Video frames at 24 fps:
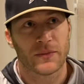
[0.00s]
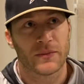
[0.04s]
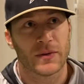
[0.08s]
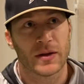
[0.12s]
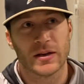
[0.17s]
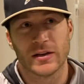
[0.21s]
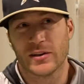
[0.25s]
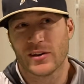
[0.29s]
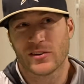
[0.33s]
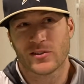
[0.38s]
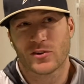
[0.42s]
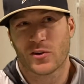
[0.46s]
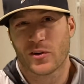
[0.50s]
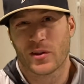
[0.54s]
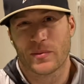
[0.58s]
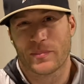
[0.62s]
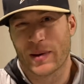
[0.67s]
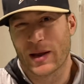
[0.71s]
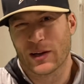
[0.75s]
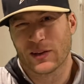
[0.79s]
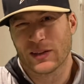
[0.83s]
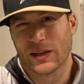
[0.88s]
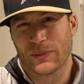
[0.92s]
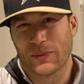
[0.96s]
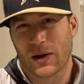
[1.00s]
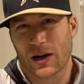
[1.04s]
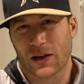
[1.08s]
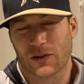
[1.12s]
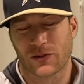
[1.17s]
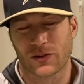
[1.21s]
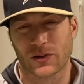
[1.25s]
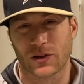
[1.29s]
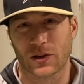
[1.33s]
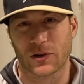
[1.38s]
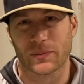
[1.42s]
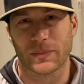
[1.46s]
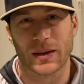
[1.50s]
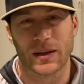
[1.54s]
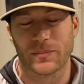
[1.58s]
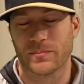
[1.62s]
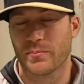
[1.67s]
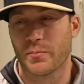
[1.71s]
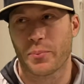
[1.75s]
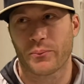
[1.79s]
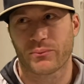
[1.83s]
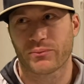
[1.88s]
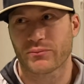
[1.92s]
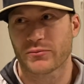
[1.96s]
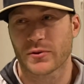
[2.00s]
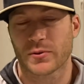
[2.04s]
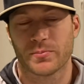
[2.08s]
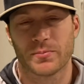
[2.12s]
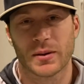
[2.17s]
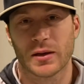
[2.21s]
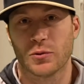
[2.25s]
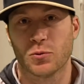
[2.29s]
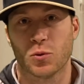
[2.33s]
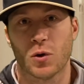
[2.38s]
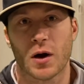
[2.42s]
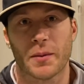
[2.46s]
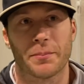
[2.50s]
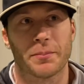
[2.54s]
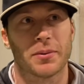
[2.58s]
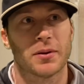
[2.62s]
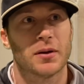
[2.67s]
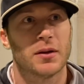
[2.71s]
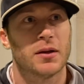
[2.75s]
And you just go to the penalty box for a little bit. Big whoop.